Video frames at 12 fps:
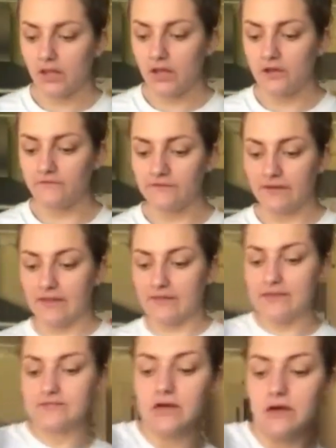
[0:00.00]
Hopefully
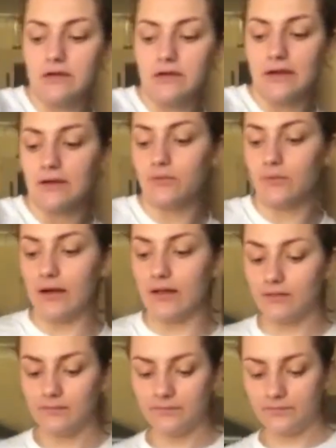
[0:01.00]
they turn out
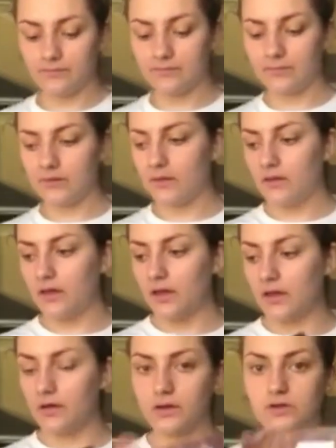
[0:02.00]
well.
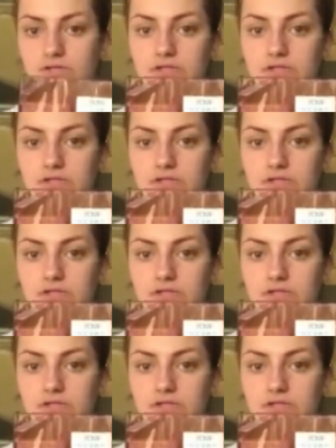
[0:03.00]
I got